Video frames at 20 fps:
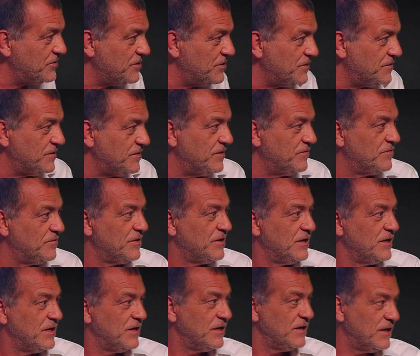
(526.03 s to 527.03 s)
to deceive
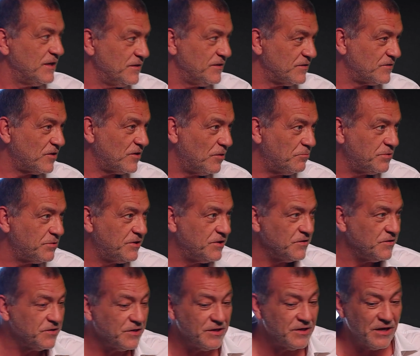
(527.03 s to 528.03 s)
in this
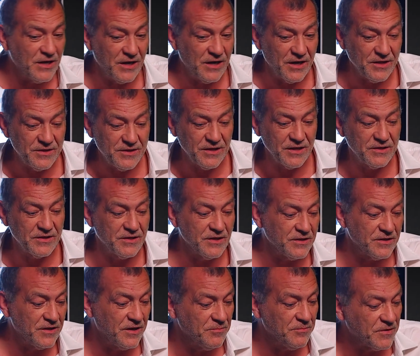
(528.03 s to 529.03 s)
competition, and I think
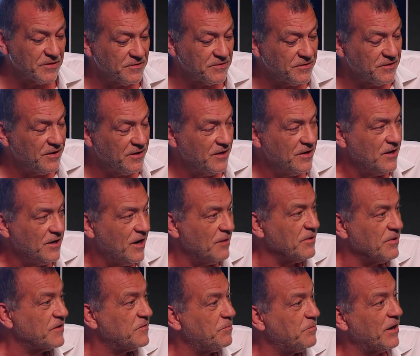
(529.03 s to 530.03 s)
that I'm
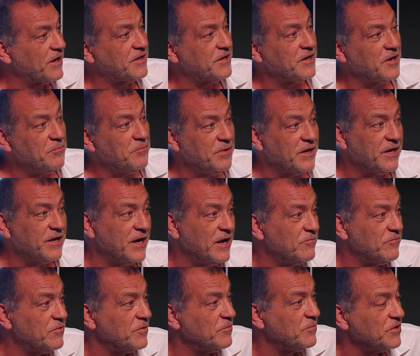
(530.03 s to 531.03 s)
expecting a big
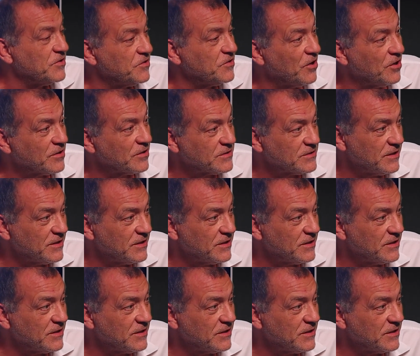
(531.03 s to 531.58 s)
game from the Sharks.